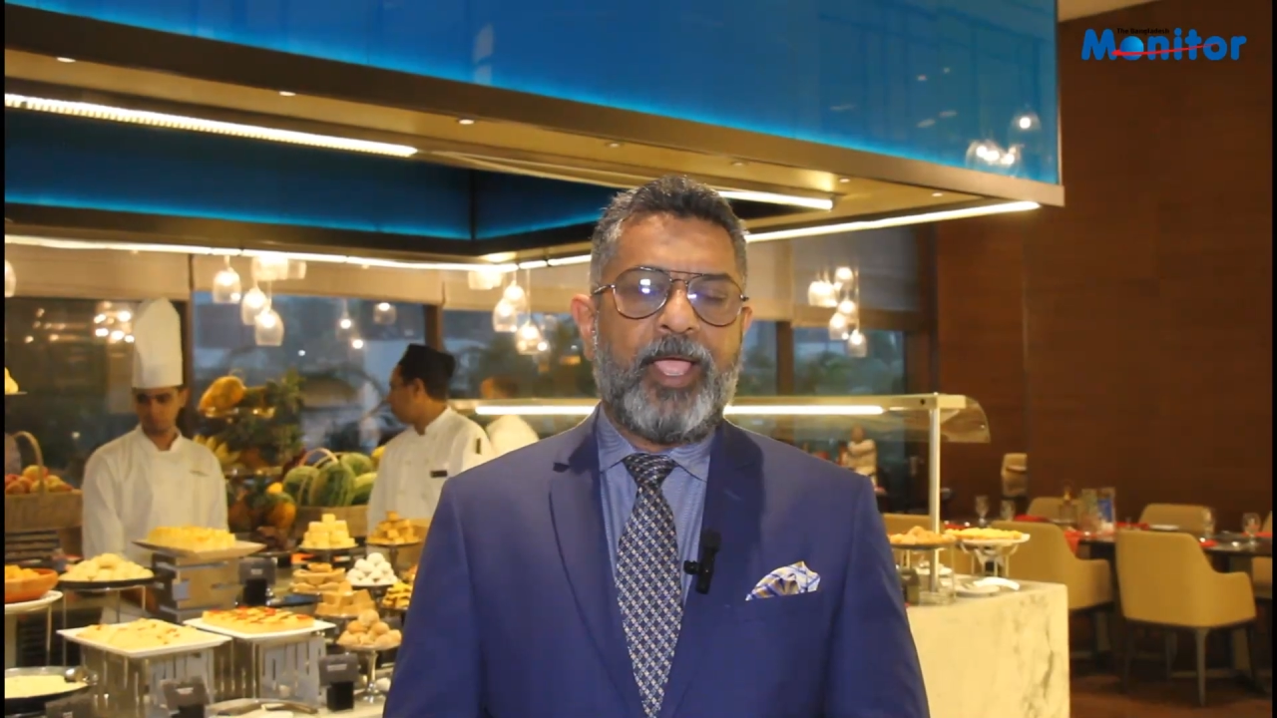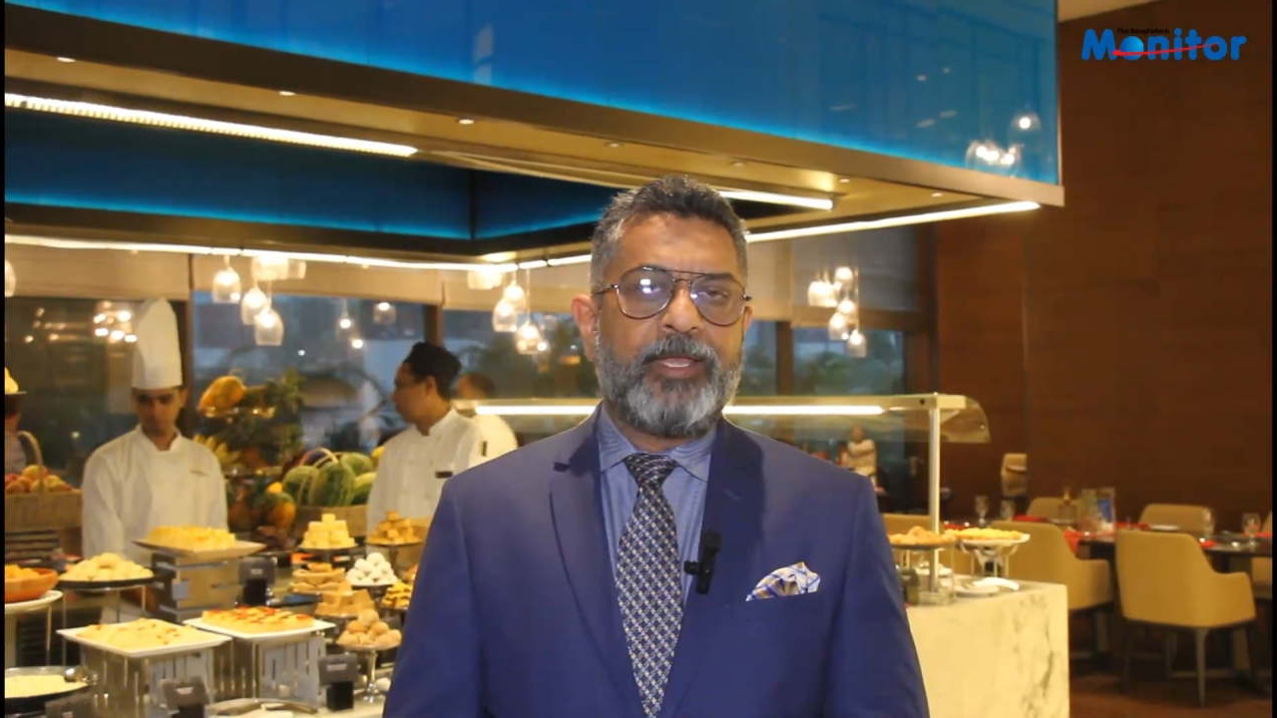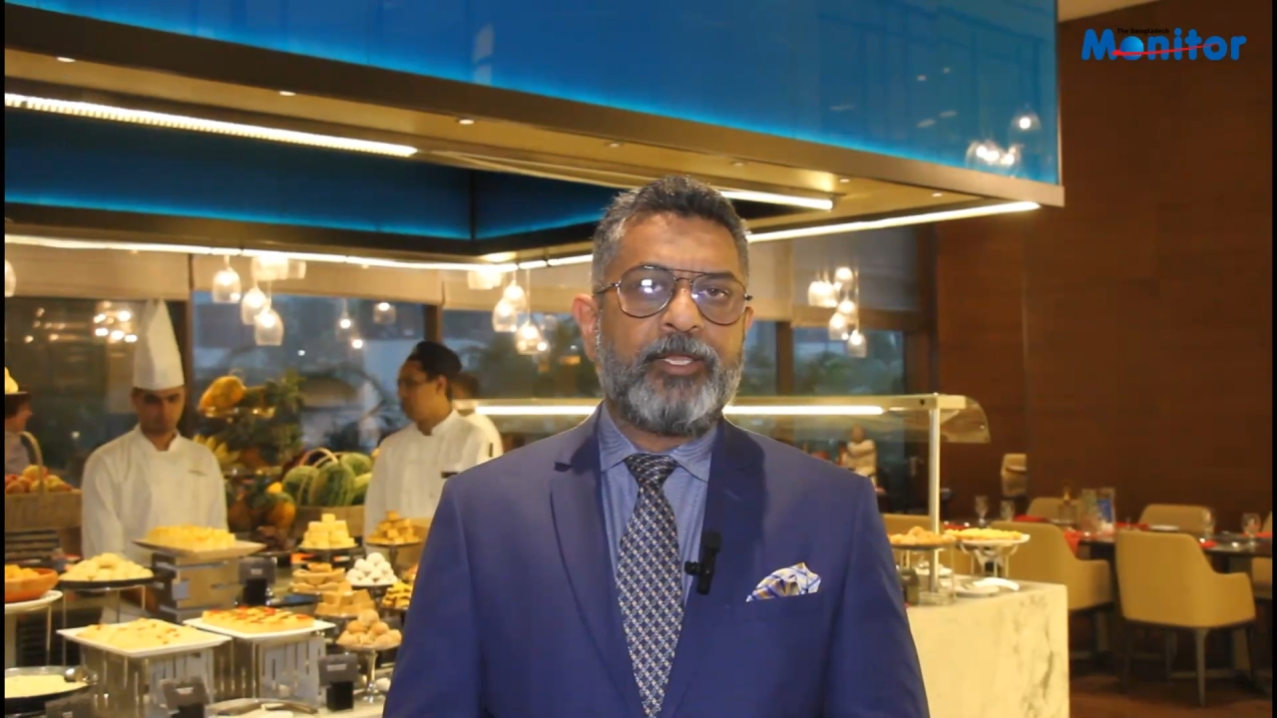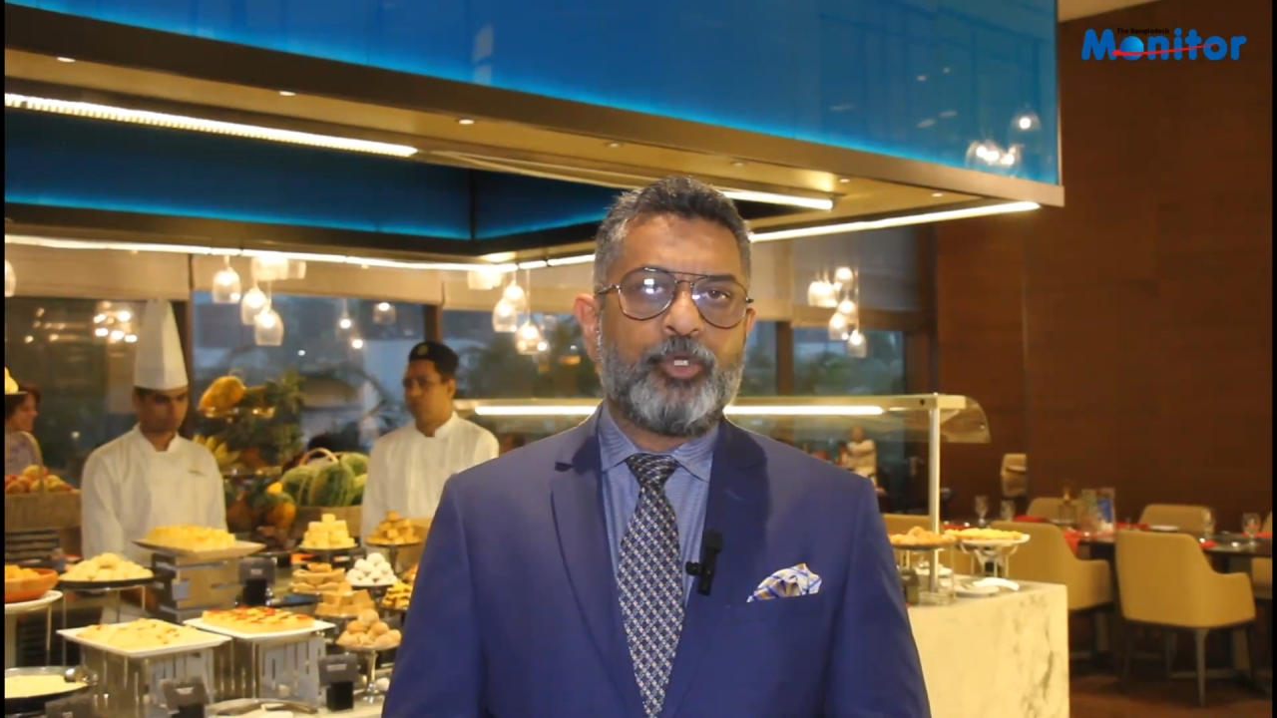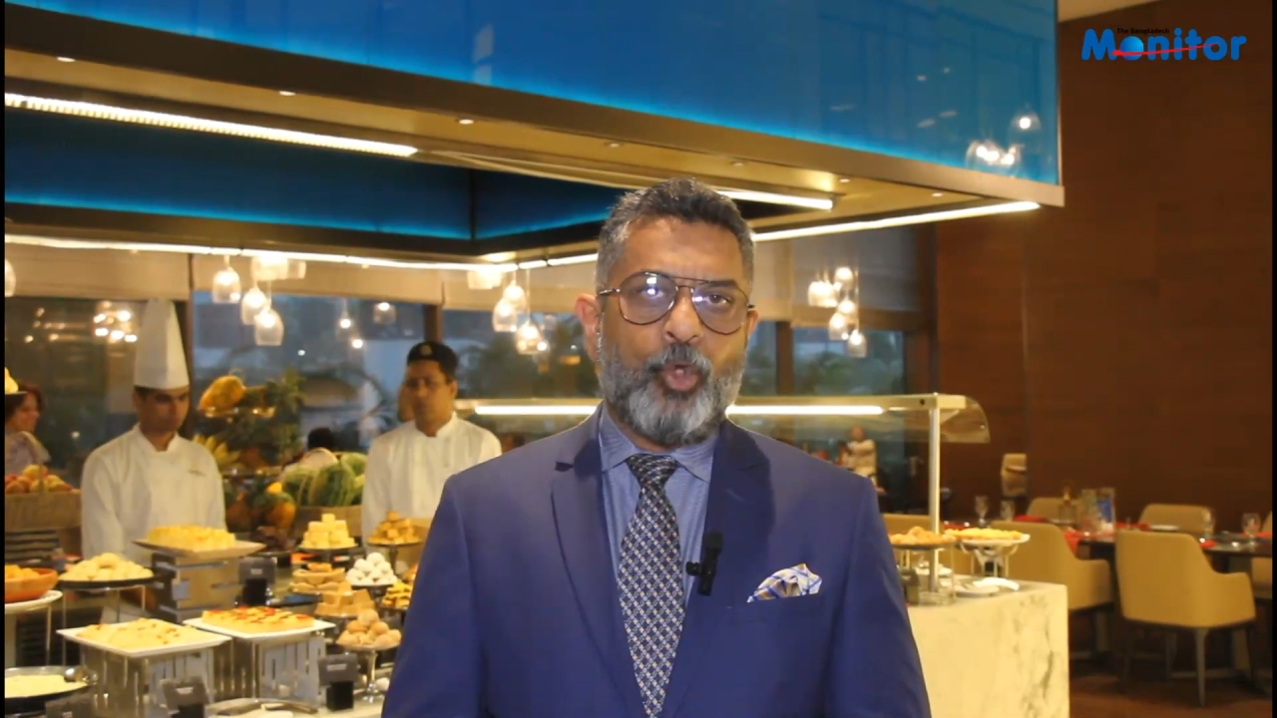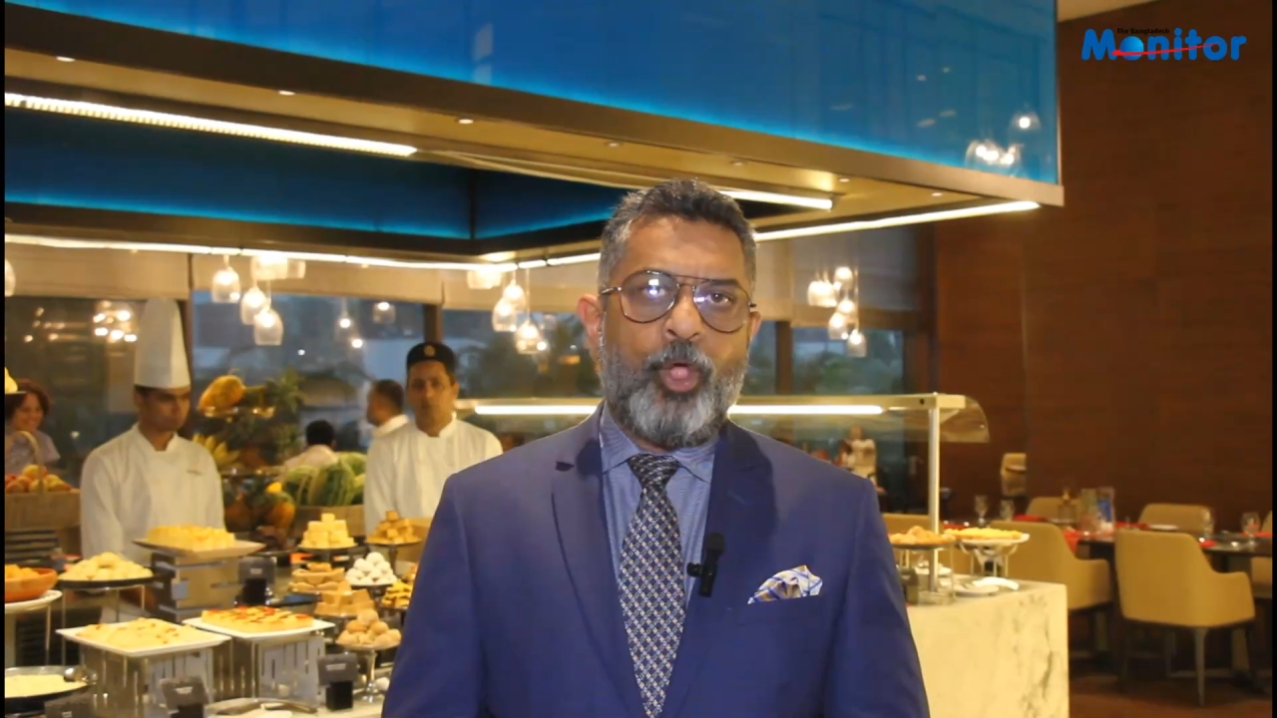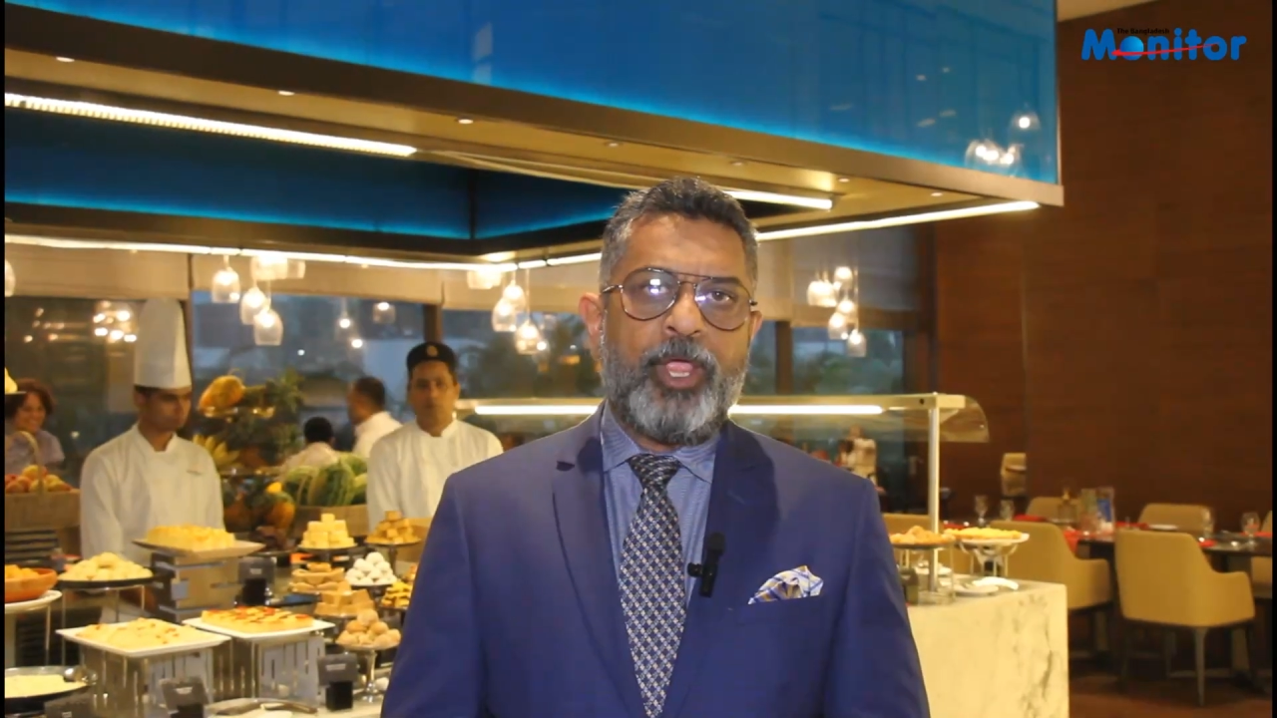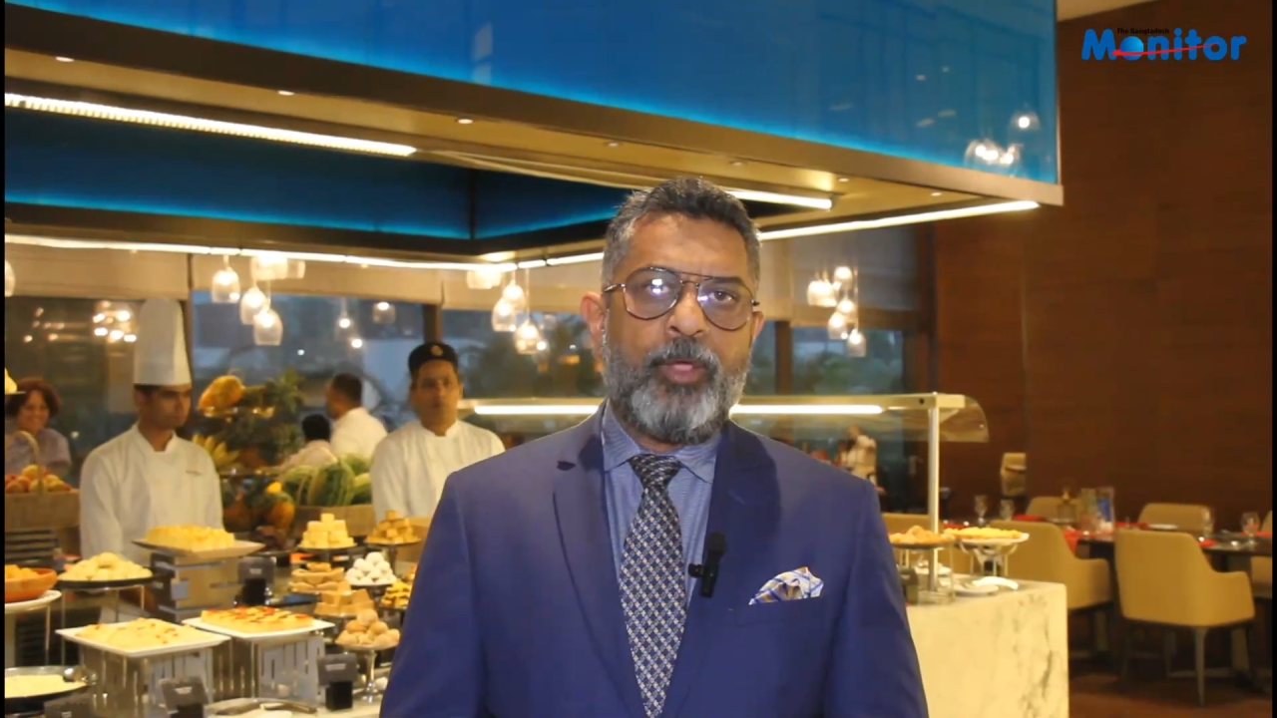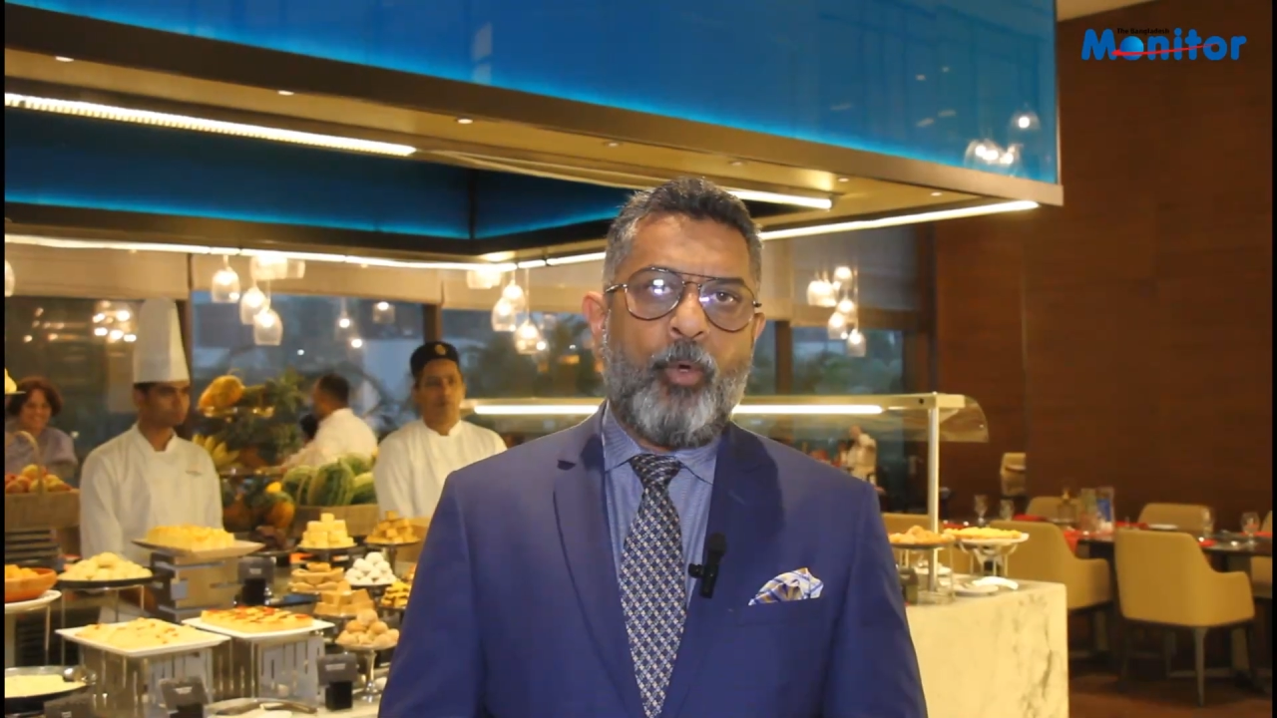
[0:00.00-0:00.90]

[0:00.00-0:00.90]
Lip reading: and enjoy